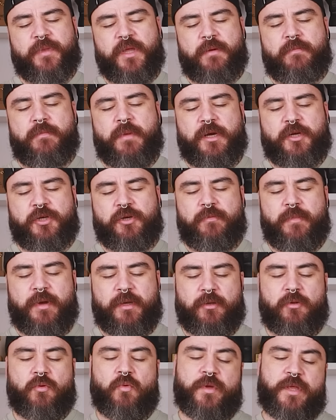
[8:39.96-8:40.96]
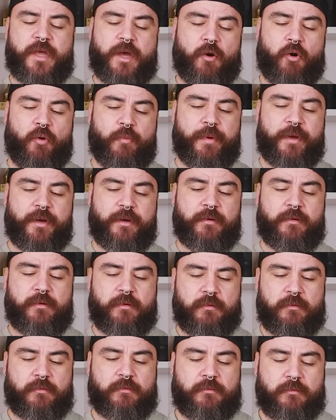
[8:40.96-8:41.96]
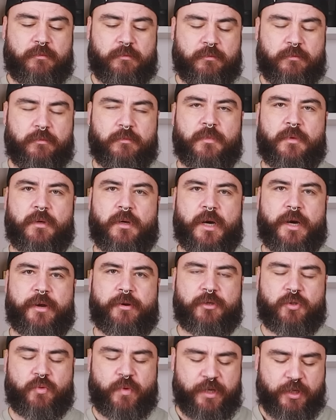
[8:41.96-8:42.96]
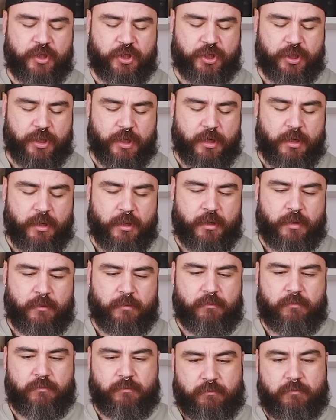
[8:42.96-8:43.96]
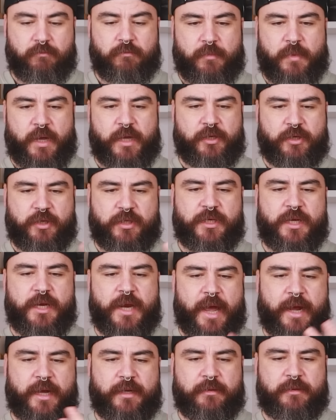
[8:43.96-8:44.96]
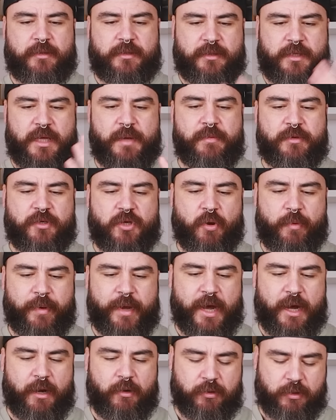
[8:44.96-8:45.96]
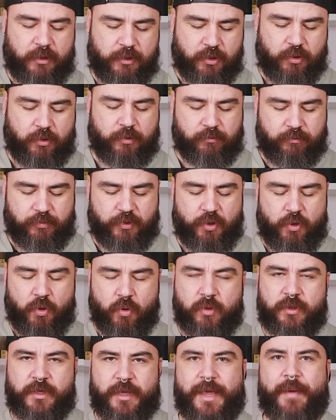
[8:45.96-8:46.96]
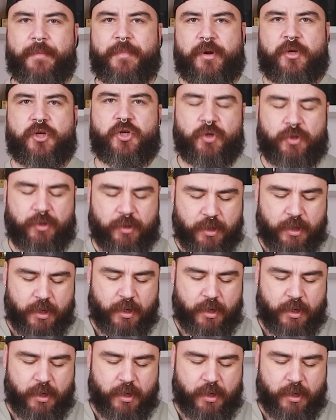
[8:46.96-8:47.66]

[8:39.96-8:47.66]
immersion method with the open Hario Switch, as you see, like the steam is coming out, so you lose temperature.